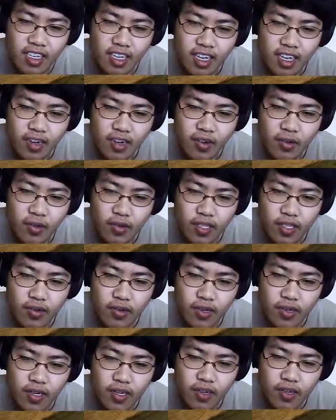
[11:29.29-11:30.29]
I don't know what's
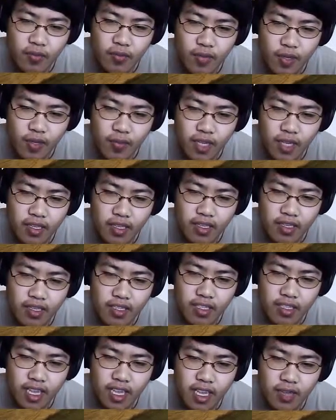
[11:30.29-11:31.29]
going on, but my
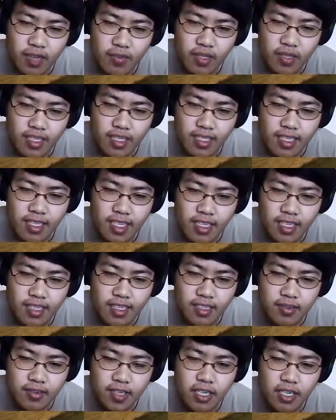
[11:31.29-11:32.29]
game is just like
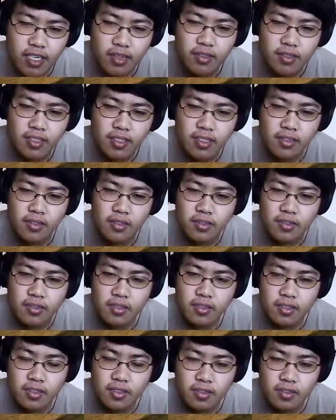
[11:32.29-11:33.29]
this right now. So,
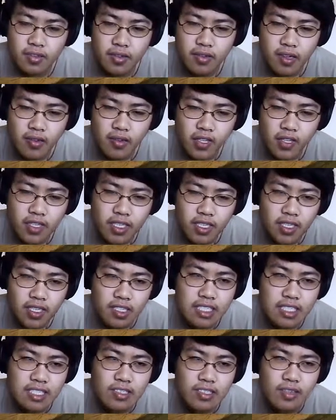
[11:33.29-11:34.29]
whatever you see
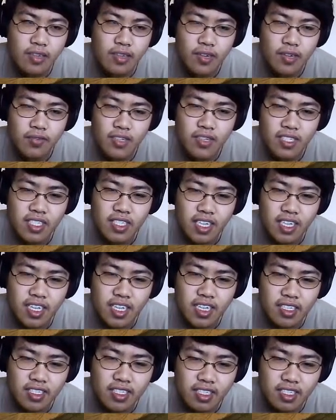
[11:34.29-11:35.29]
is whatever you see, I
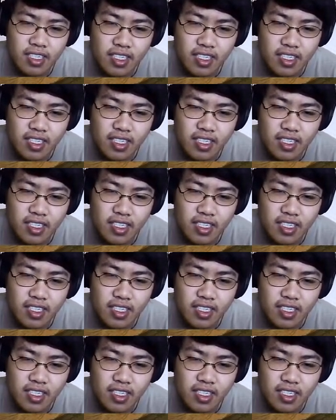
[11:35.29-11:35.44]
guess.